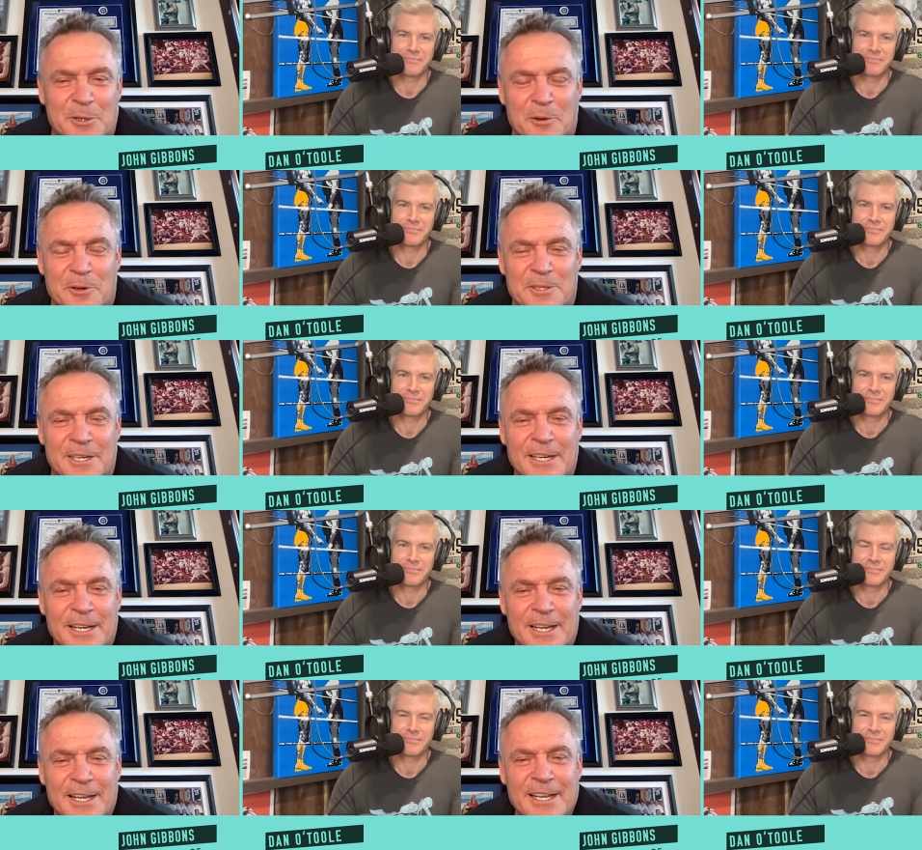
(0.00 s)
Speaker 1: shoulders. And
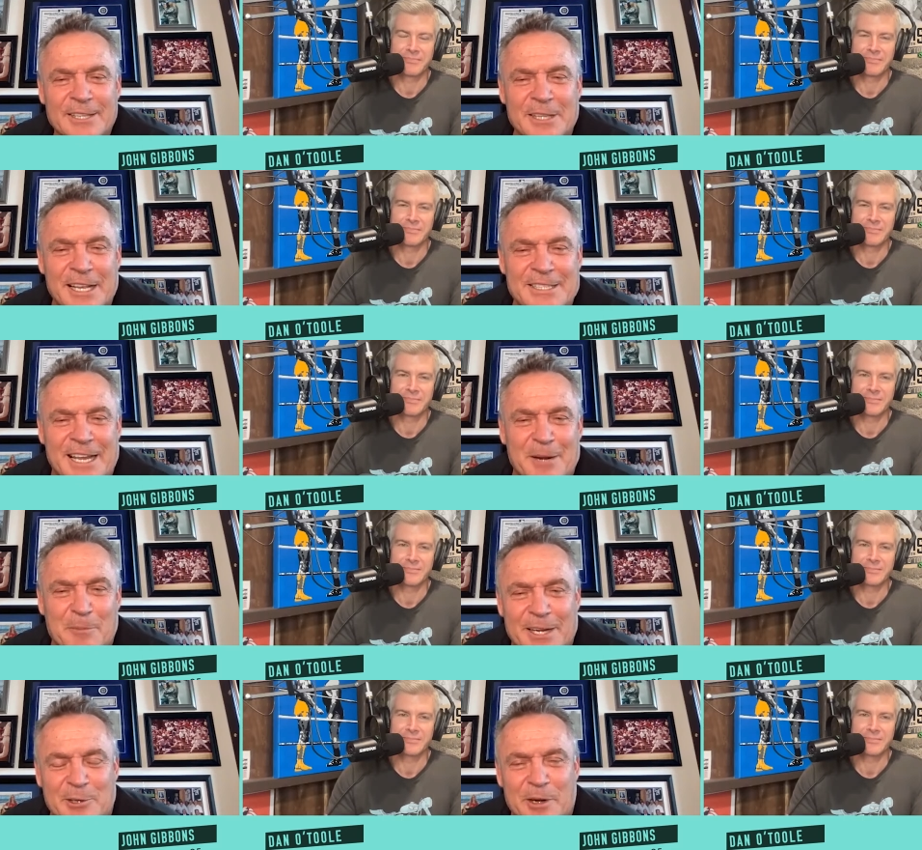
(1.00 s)
so that's kind of
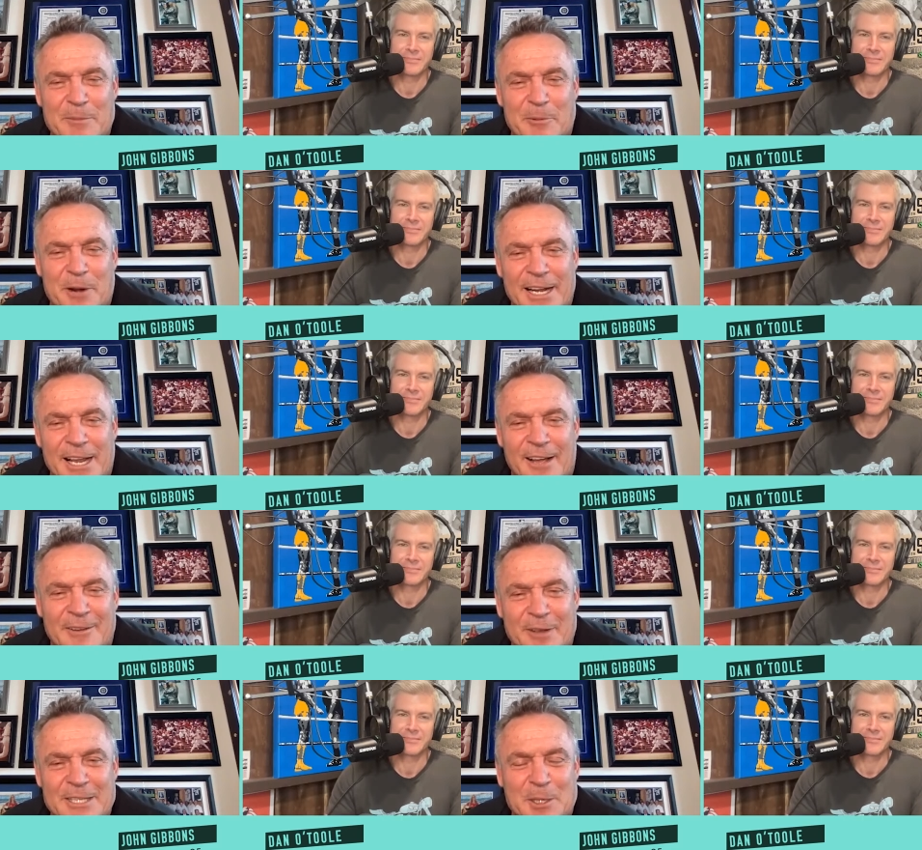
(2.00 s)
my treatment right now. And
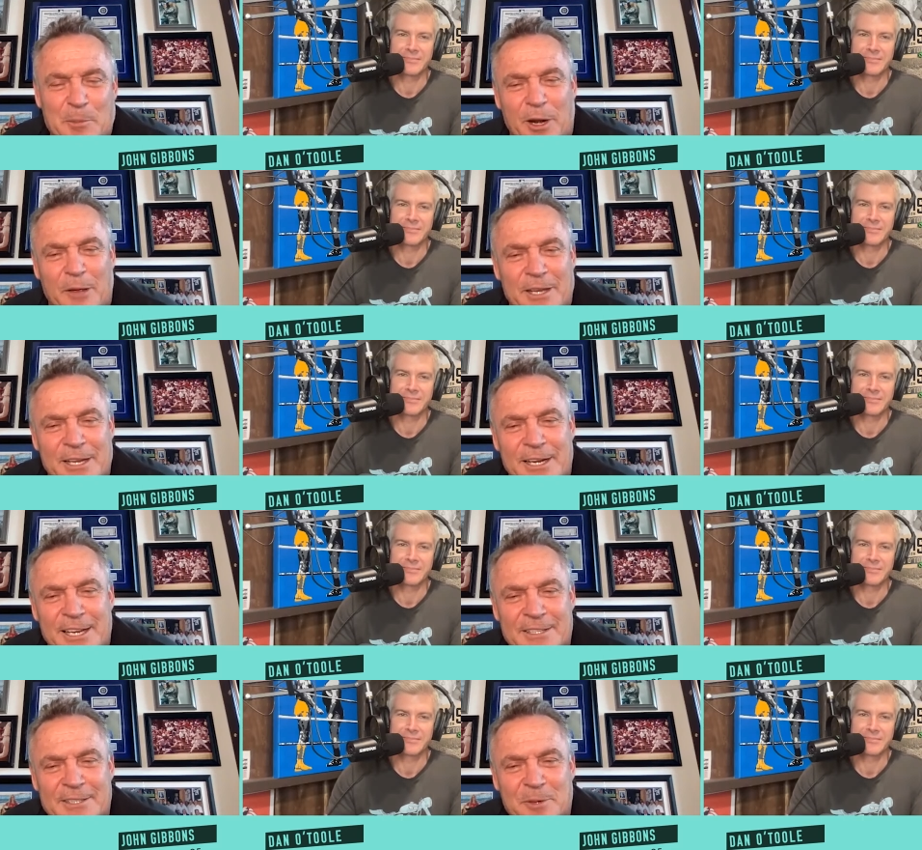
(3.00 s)
eventually probably going to
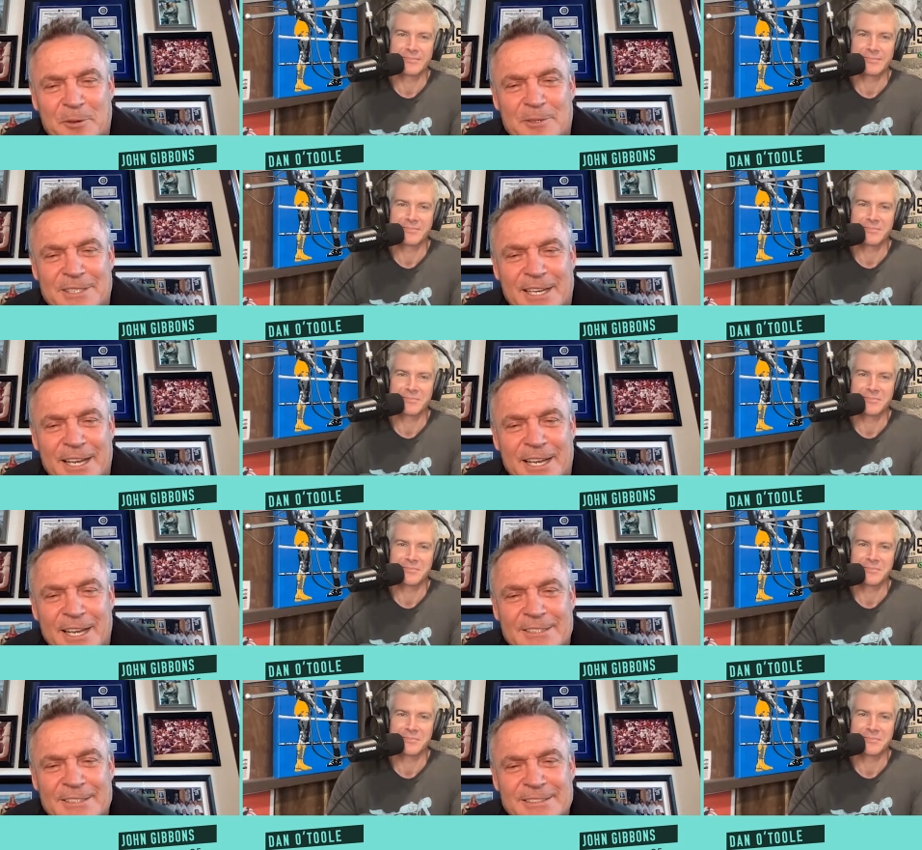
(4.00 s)
need some new ones, I
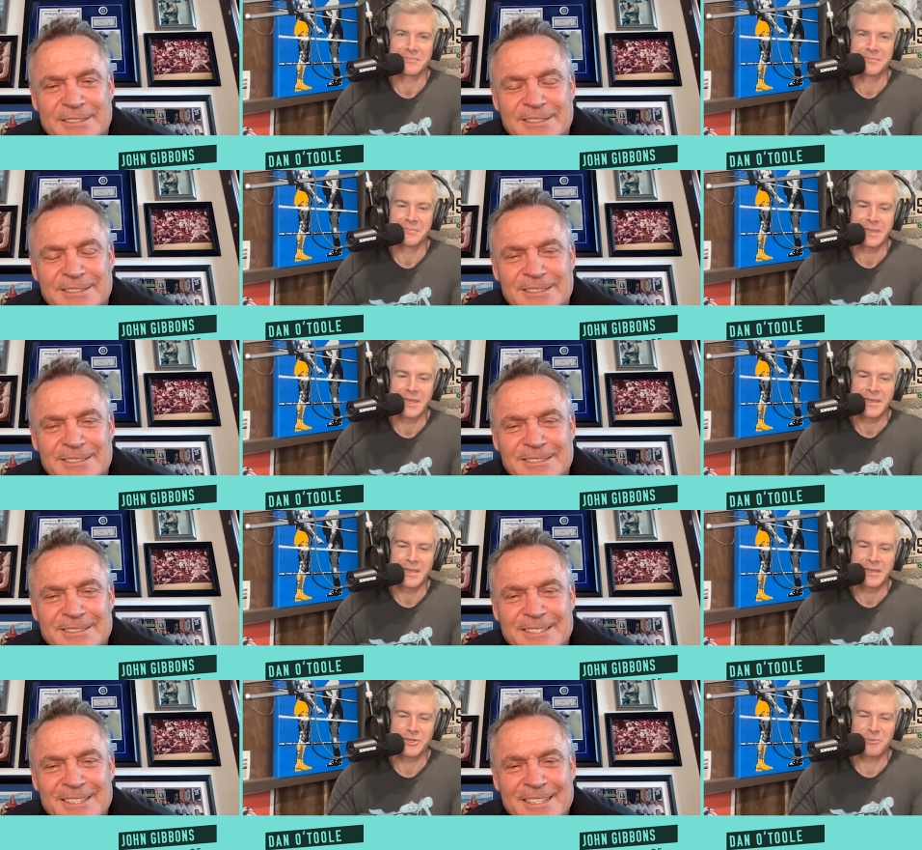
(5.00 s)
guess.
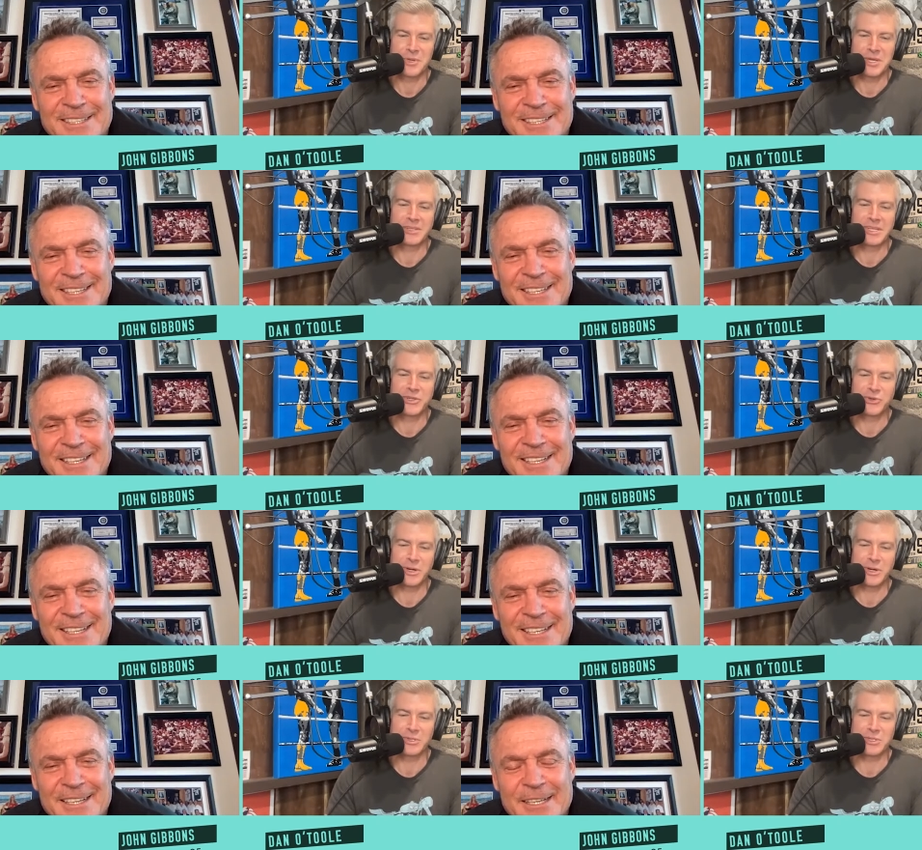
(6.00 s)
Speaker 2: Your big league
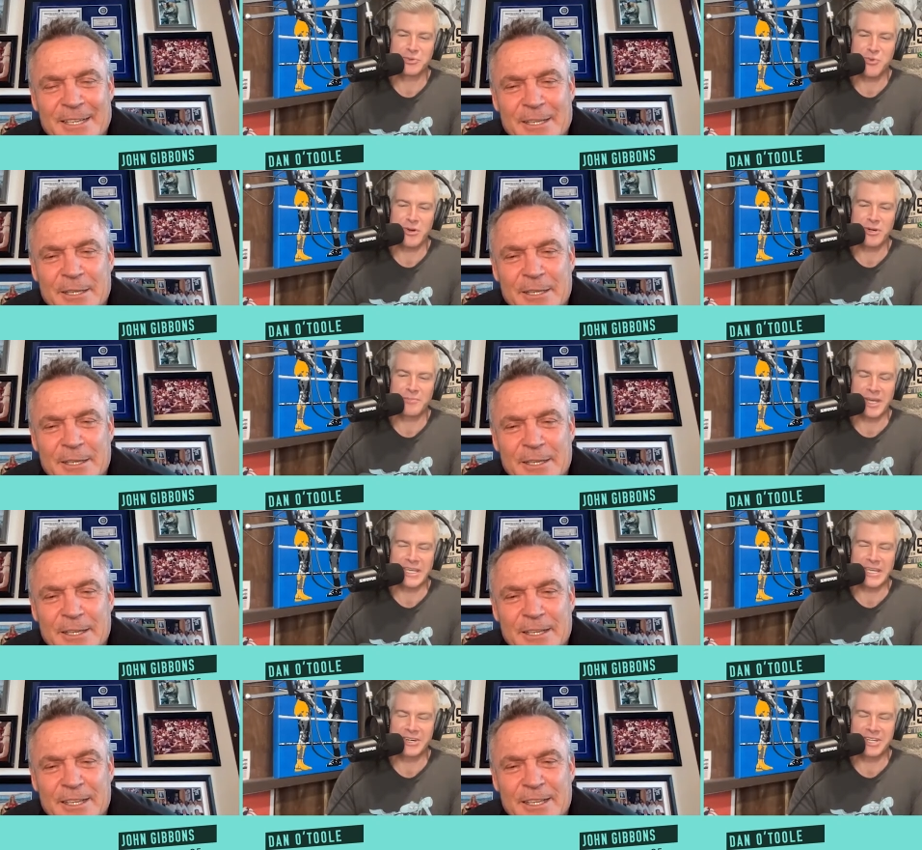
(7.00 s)
career was thwarted by
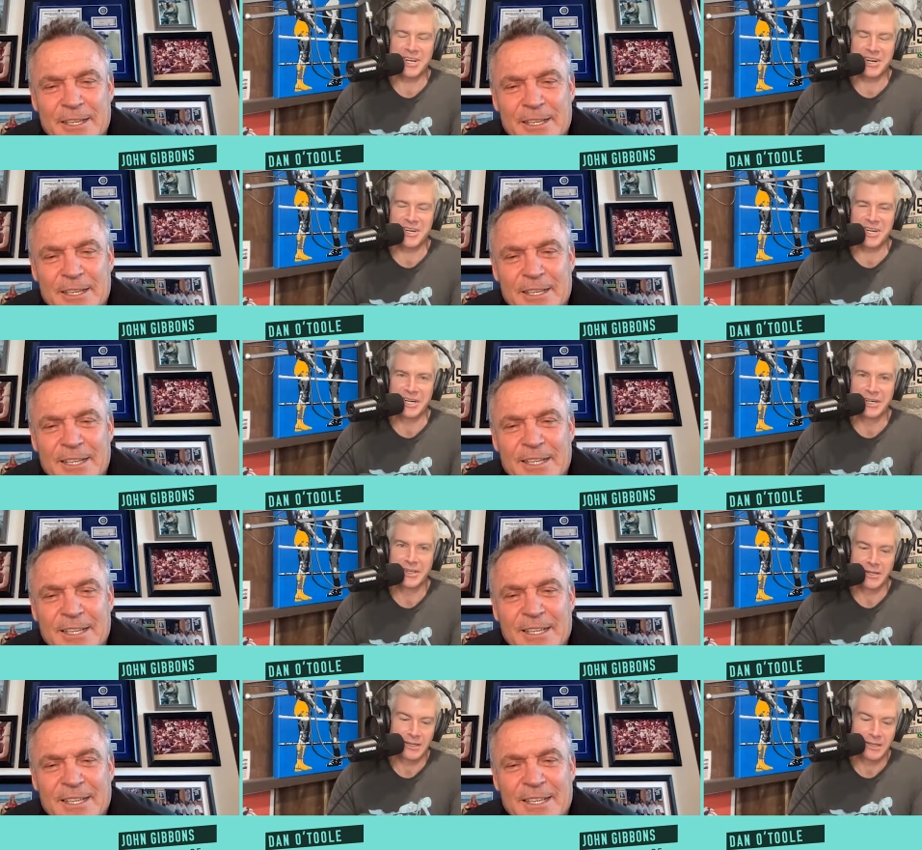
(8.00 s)
Gary Carter.
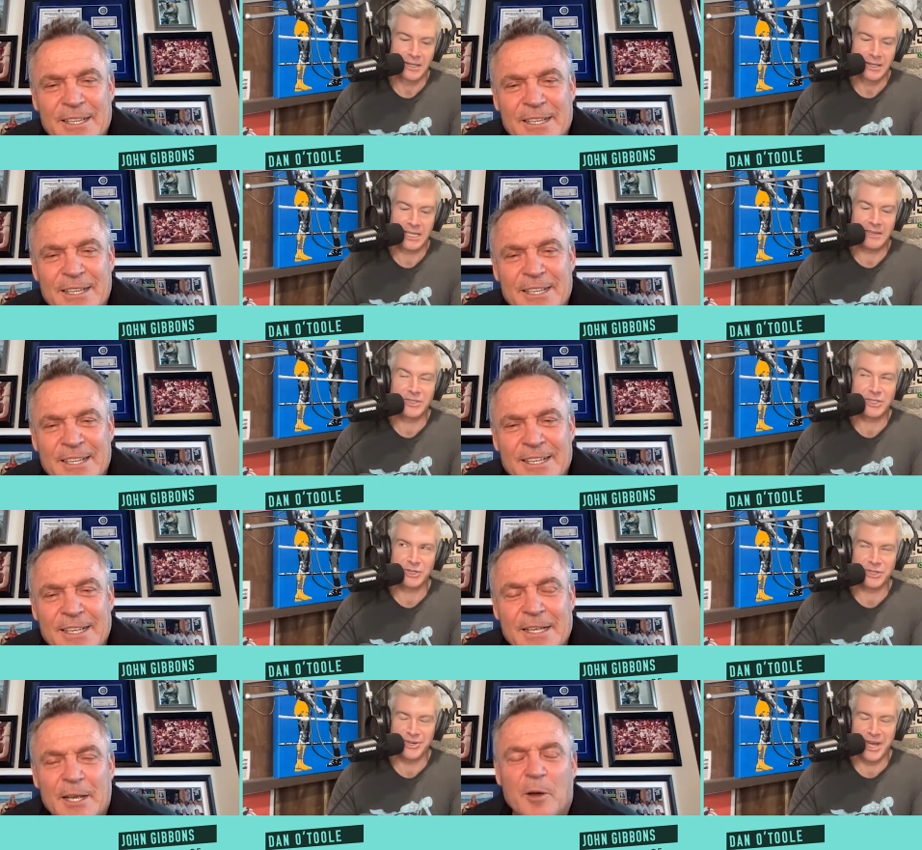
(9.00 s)
He even
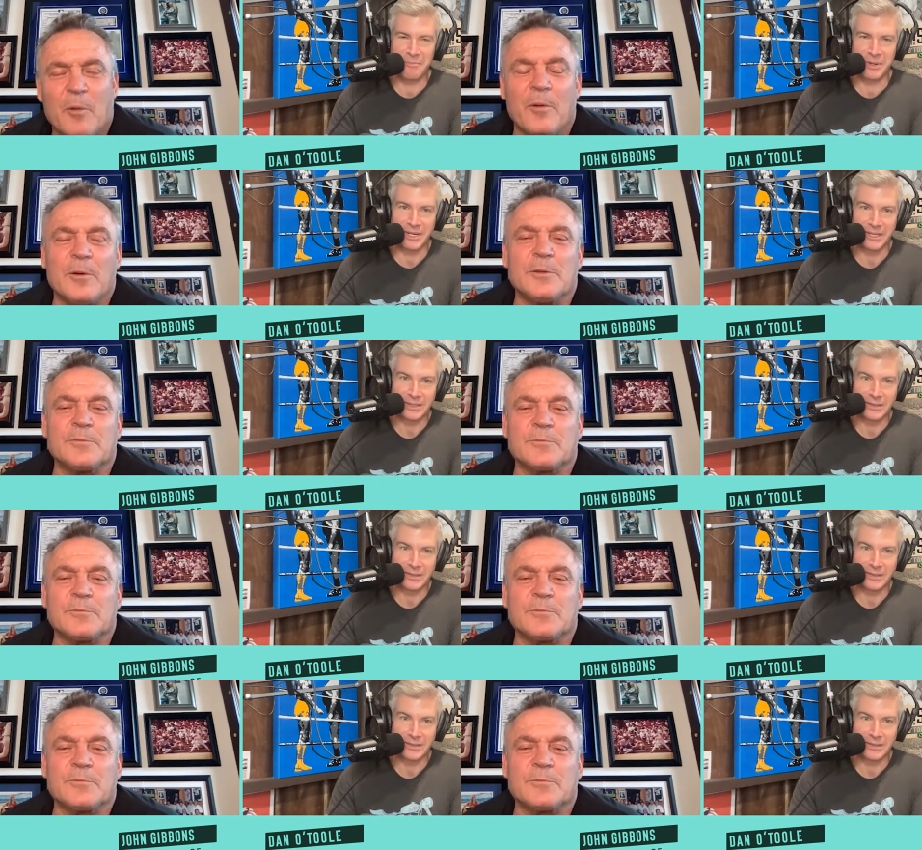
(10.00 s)
took your number.